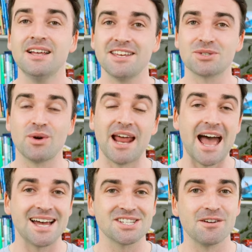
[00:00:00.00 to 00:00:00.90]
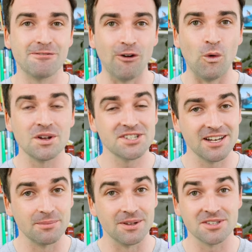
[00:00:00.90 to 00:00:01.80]
This one has four
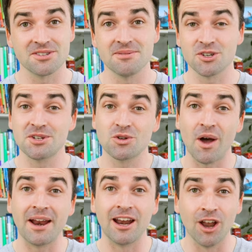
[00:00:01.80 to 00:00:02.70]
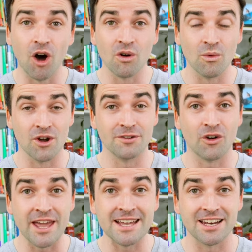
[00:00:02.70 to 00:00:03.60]
syllables, so it's quite a long word
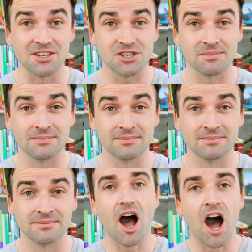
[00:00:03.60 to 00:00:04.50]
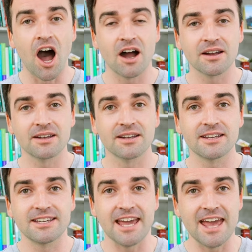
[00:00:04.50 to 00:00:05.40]
for English.
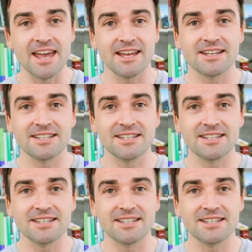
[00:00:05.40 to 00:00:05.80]
Architecture,